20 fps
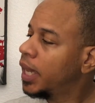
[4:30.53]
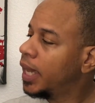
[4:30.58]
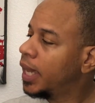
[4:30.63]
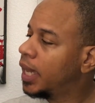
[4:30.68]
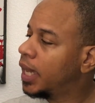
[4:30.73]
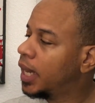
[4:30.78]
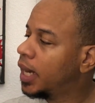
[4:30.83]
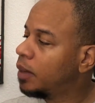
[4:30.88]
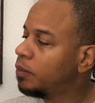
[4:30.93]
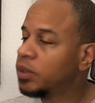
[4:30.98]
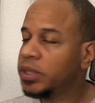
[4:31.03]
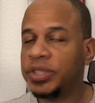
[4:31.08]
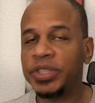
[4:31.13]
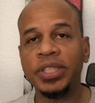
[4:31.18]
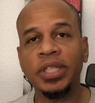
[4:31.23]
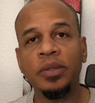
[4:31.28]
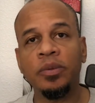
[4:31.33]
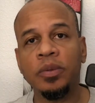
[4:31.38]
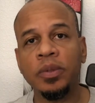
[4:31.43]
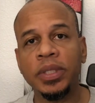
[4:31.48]
and I'm gonna
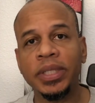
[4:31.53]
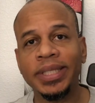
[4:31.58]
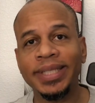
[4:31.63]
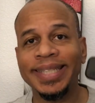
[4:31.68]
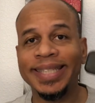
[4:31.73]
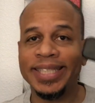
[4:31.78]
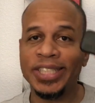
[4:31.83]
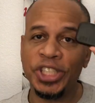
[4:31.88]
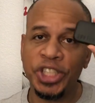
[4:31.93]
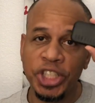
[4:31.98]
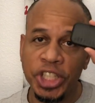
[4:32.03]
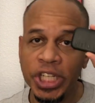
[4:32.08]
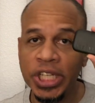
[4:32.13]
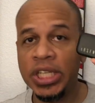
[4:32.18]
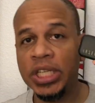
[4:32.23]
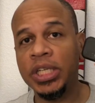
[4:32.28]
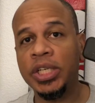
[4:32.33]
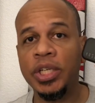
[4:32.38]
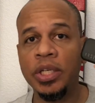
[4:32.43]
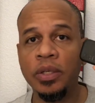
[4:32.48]
see what she
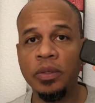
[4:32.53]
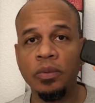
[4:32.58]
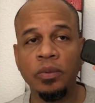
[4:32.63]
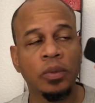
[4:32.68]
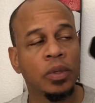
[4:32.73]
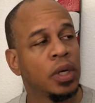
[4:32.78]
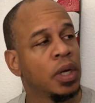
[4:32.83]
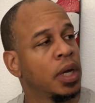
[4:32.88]
can do.